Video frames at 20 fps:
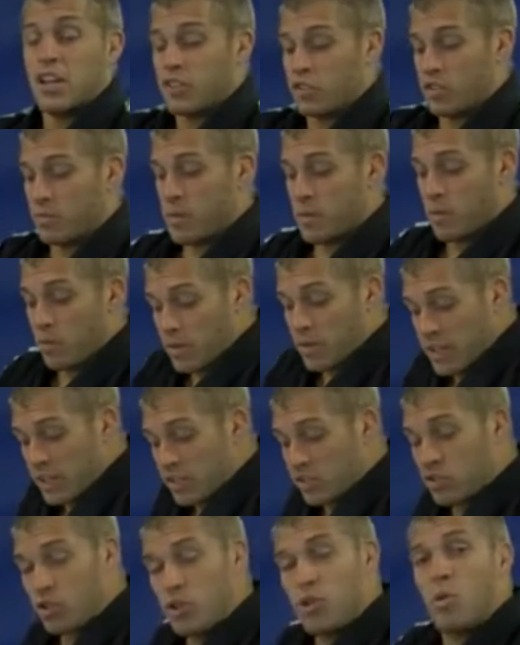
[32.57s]
So remember, we
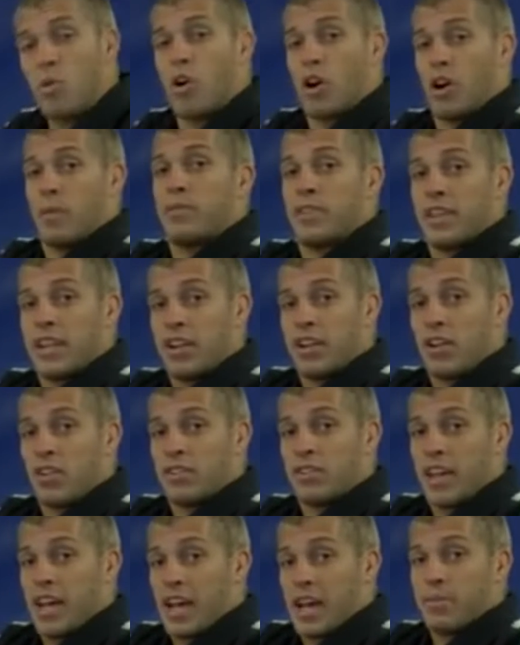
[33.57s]
need two arms in at
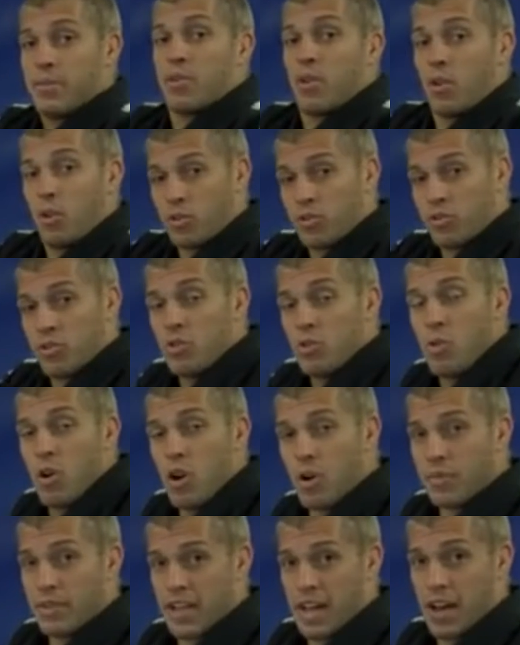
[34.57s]
all times or
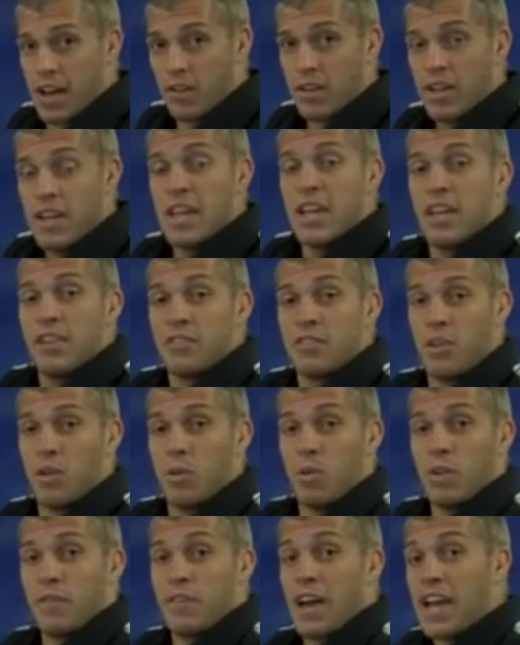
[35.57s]
two arms out.
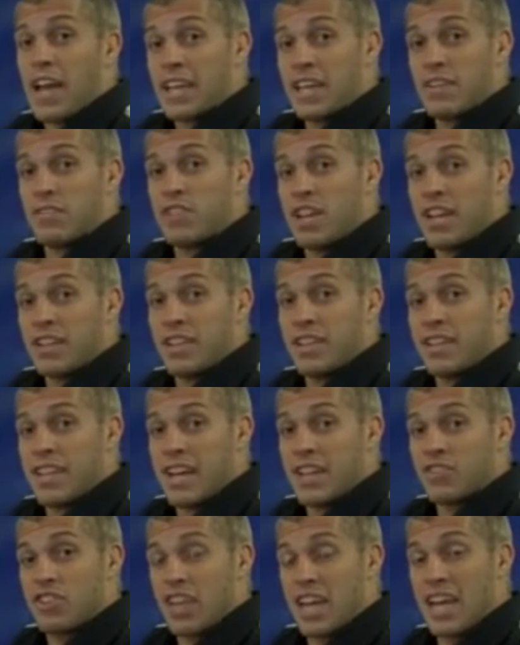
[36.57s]
So if I give JT
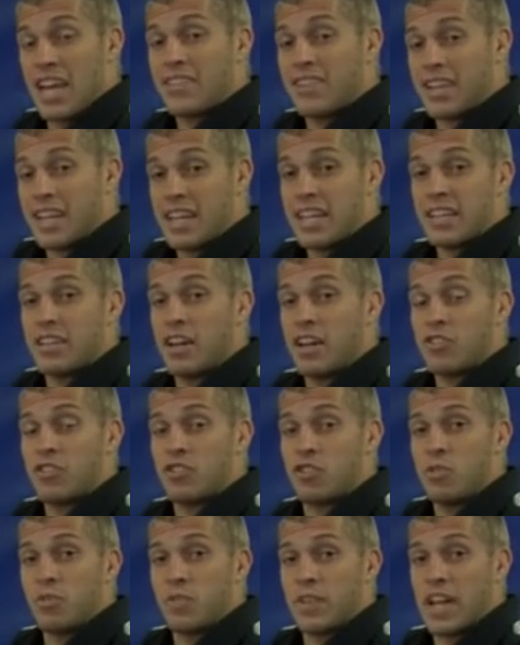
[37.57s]
that chance and he
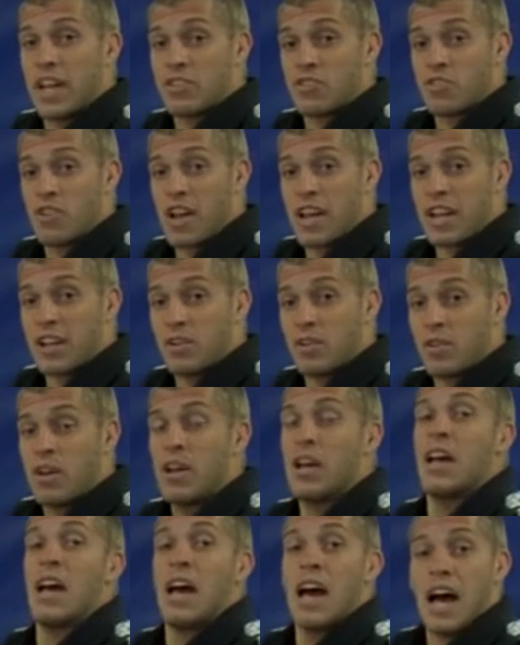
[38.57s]
does shoot for that
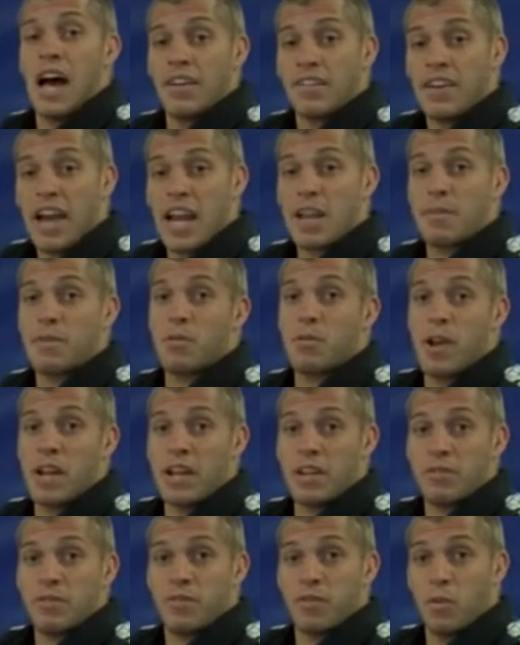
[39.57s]
triangle, I've got to be
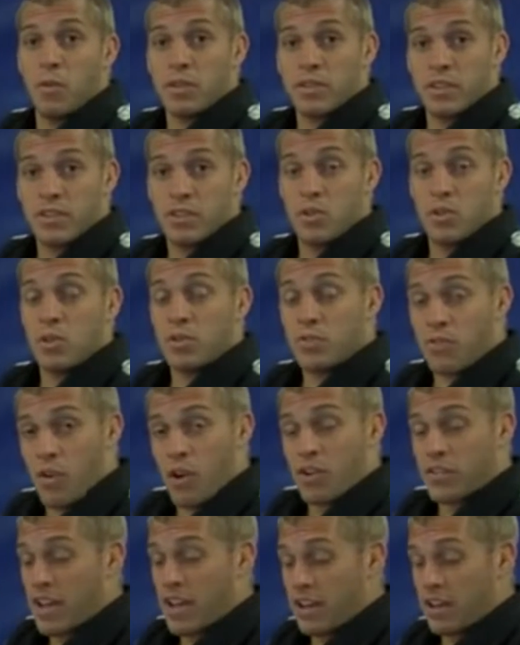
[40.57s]
ready for what to do as
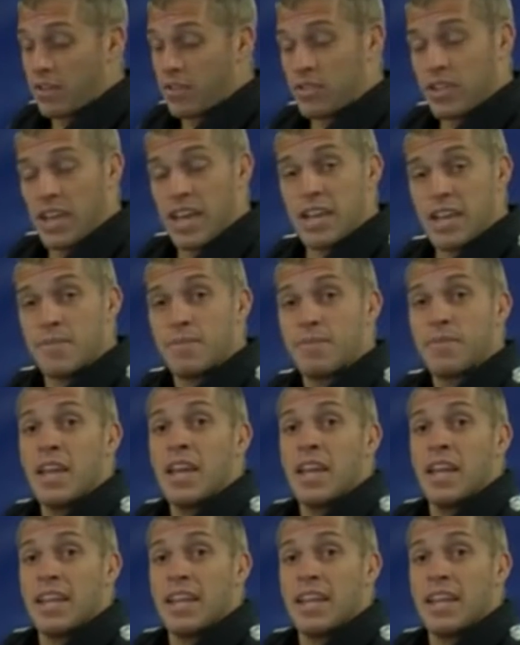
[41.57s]
far as how to escape.